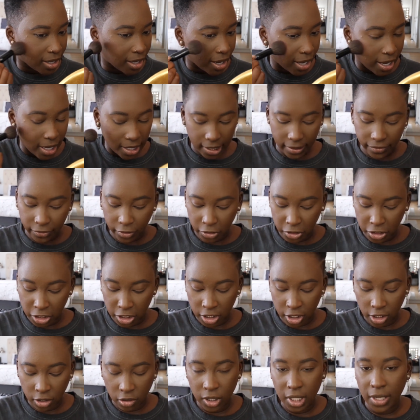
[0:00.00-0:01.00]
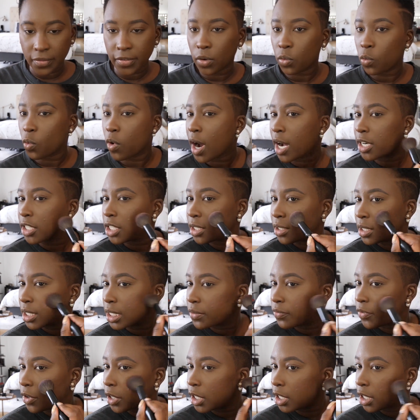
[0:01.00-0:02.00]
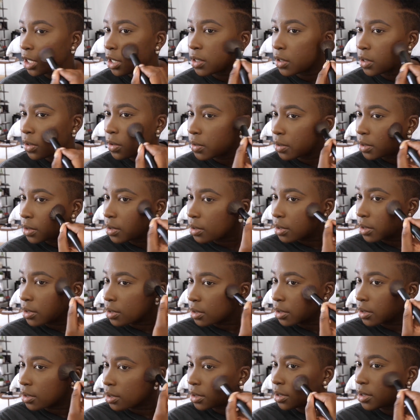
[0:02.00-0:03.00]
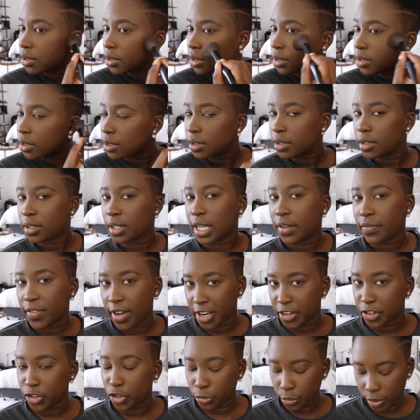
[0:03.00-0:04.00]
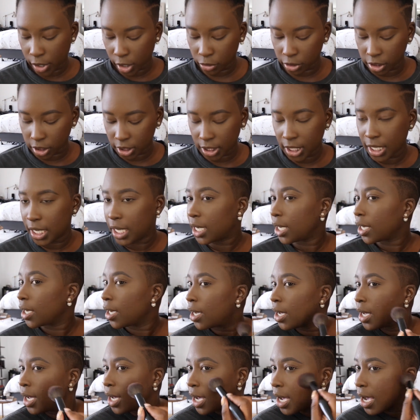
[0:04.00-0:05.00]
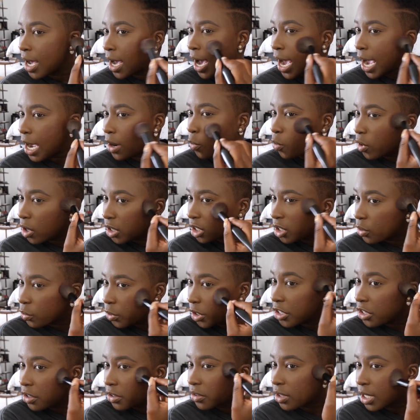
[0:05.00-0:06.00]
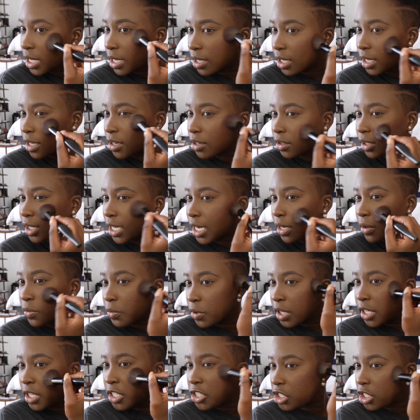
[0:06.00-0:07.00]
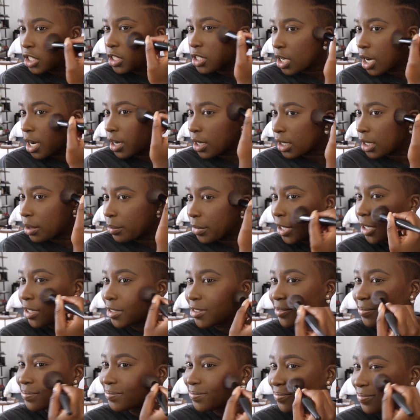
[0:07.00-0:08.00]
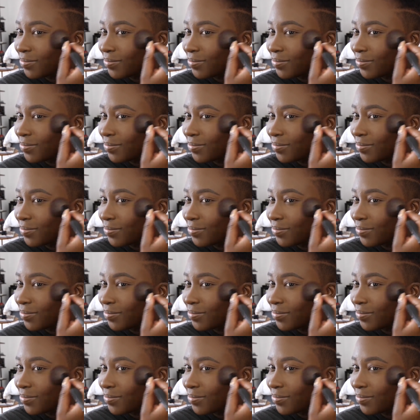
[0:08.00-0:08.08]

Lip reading: And if you're still even watching this video, if I do post it, I wonder what you're thinking. You're like, what is she talking about?